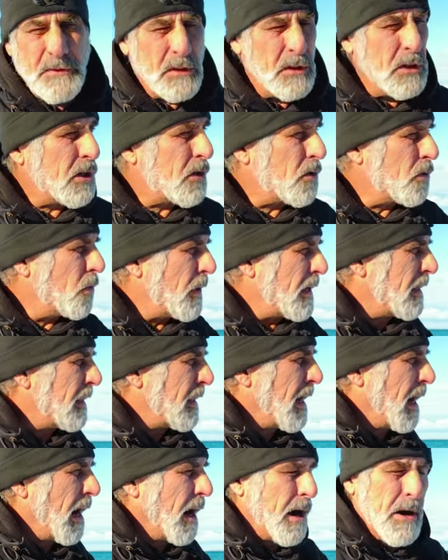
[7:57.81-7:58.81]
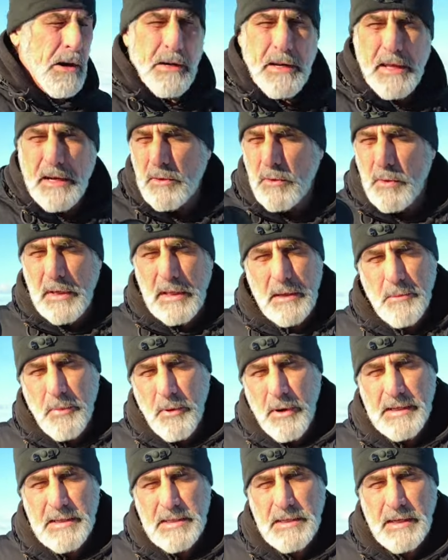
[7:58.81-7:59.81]
to look really hard on a really
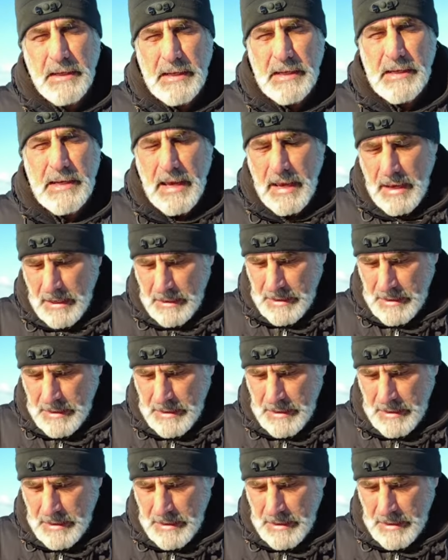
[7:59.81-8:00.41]
bright sunny day.